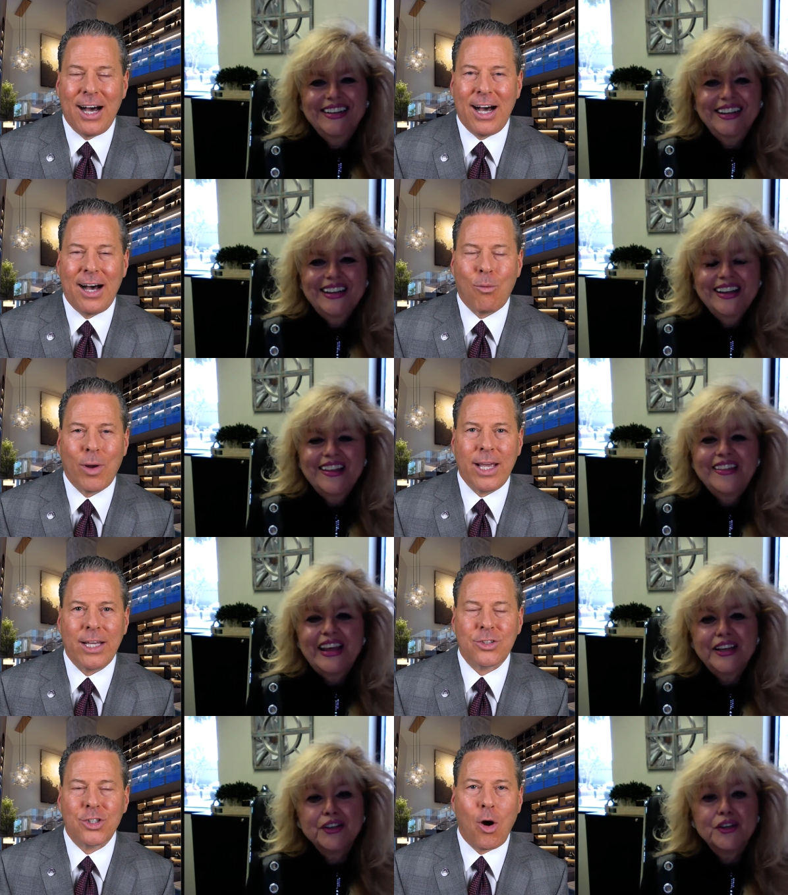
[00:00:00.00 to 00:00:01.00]
Speaker 1: Uh,
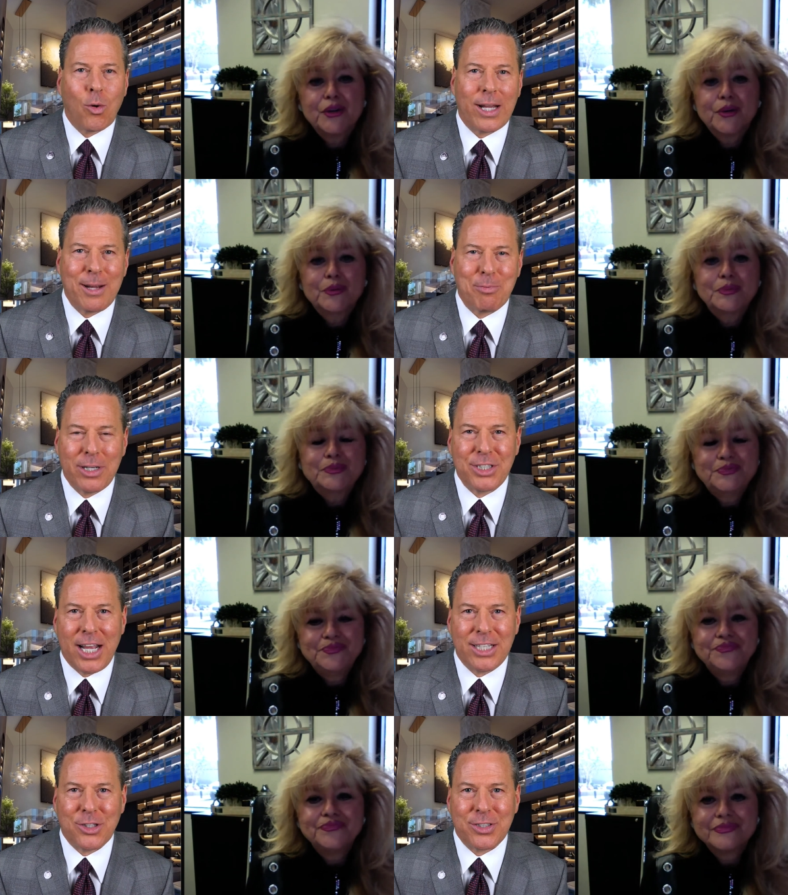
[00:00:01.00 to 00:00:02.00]
we totally
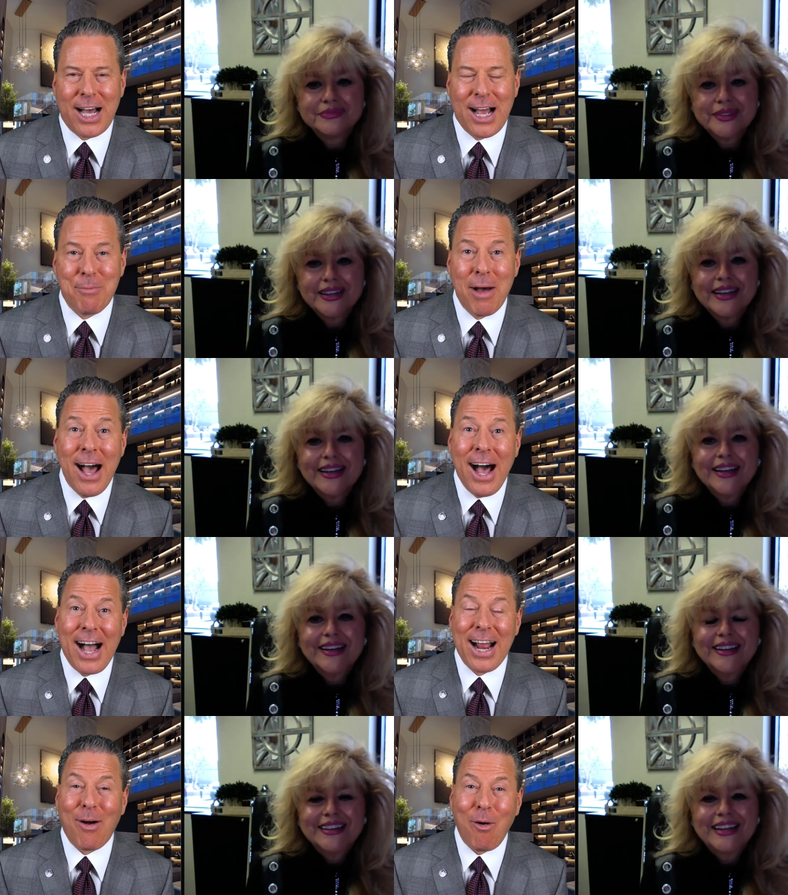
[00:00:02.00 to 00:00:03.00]
appreciate your time.
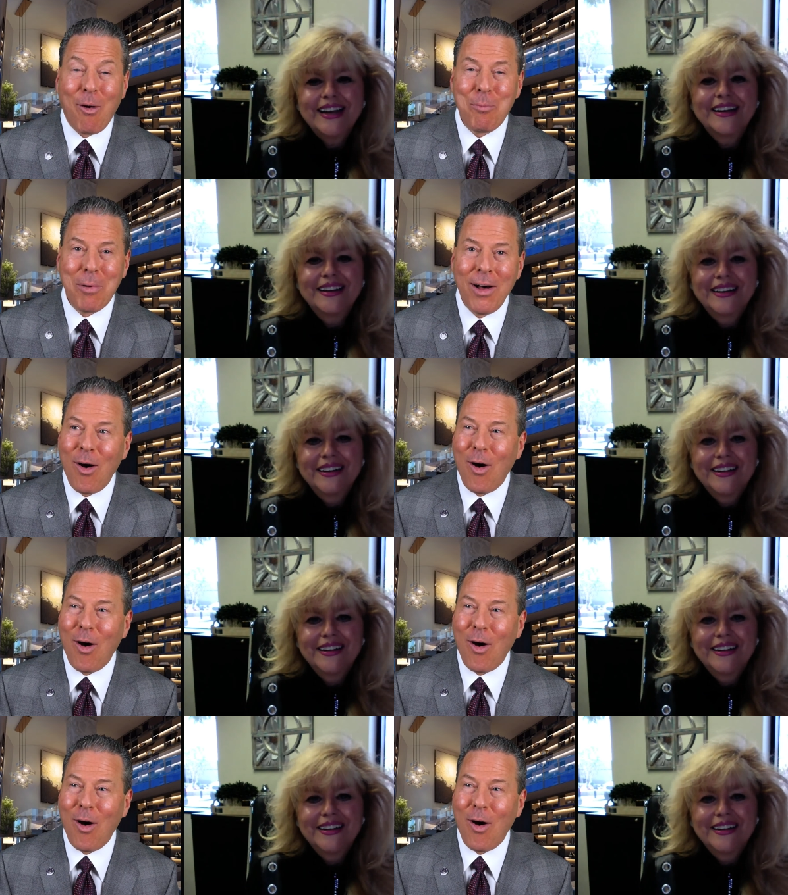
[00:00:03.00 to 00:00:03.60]
I hope yeah.